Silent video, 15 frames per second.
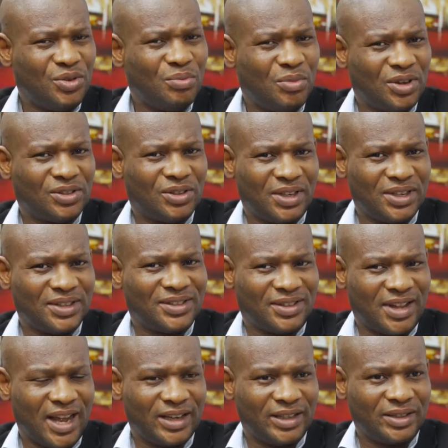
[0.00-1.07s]
you must
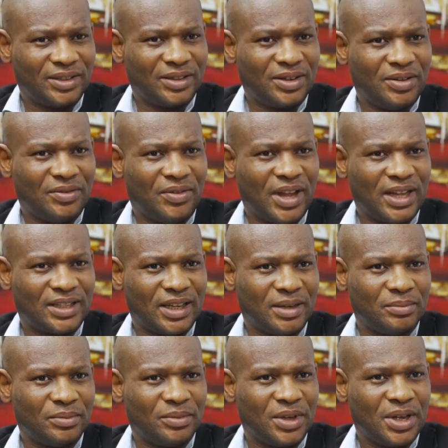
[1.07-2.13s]
understand that
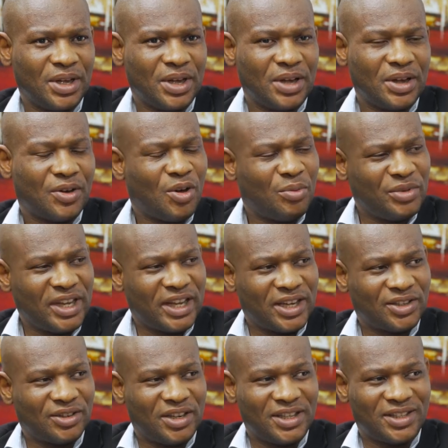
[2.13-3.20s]

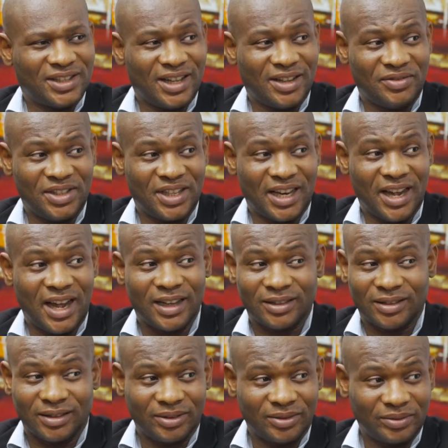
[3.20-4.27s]
communication itself is an
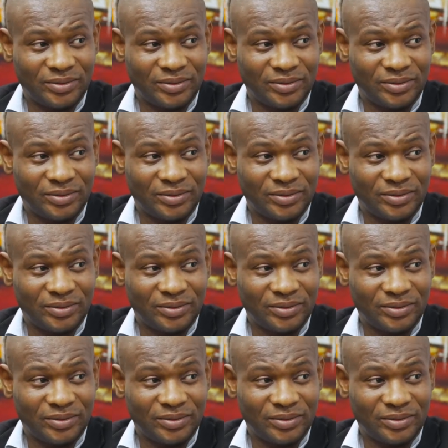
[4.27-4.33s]
art.